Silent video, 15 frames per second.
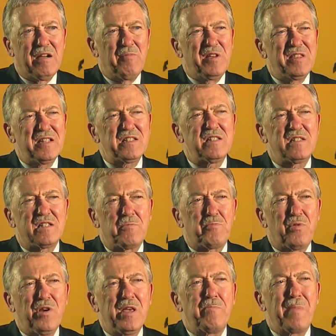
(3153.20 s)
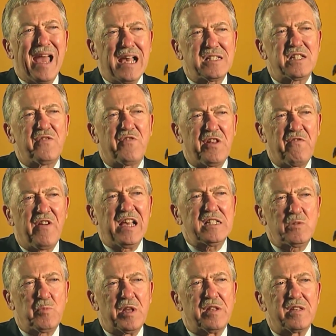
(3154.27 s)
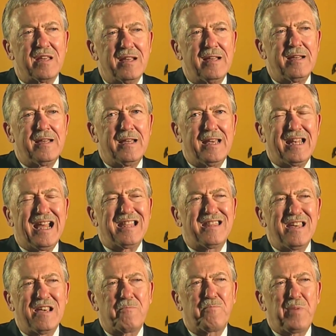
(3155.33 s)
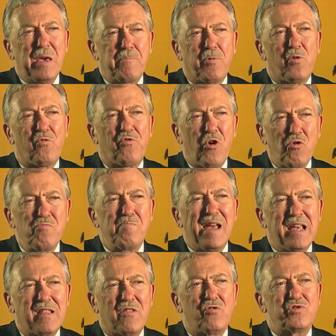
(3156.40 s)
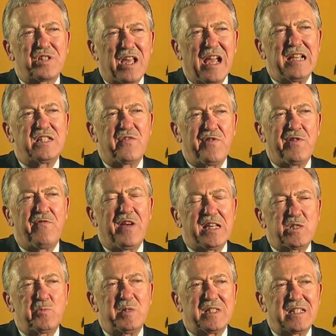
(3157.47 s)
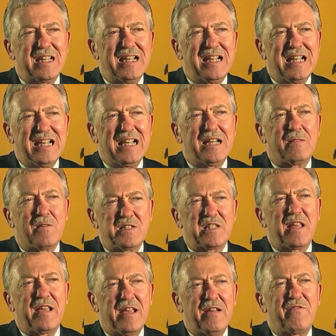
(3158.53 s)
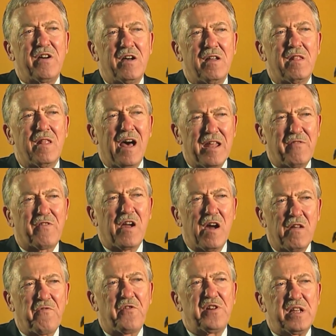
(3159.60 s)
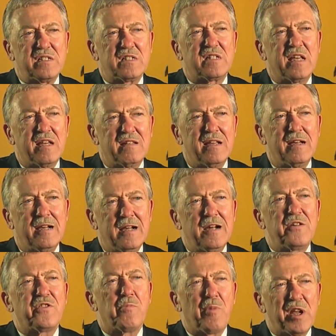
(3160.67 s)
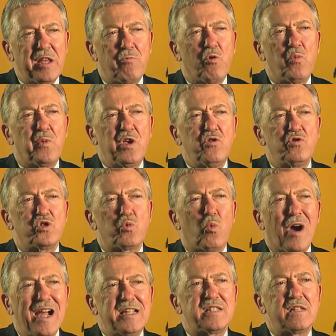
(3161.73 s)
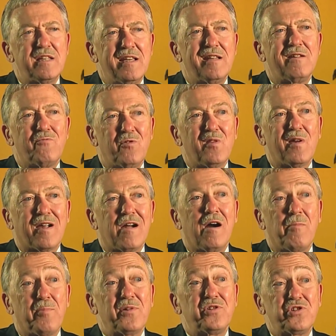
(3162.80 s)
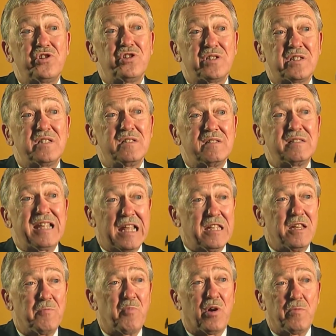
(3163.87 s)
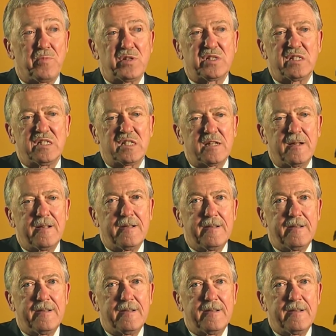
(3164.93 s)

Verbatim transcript: I mean, this is a pretty massive investment. And I think people don't make those kinds of investments unless they have a lot of confidence that the money will be used wisely and it will accomplish its intended purposes.